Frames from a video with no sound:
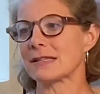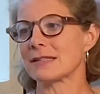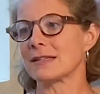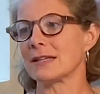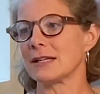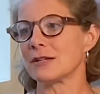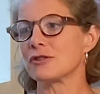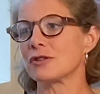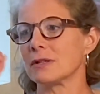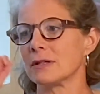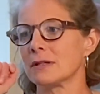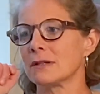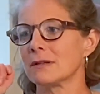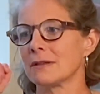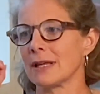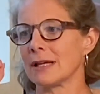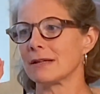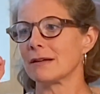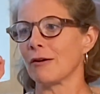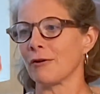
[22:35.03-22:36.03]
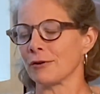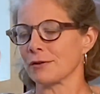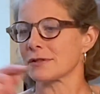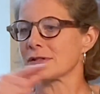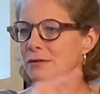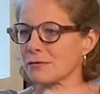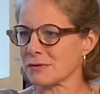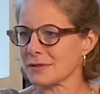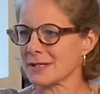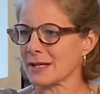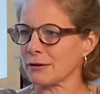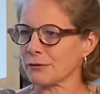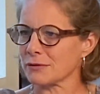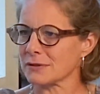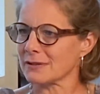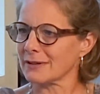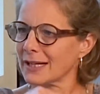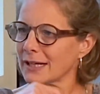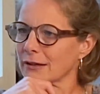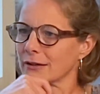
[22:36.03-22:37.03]
station that also
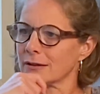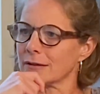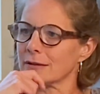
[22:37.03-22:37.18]
sells liquor.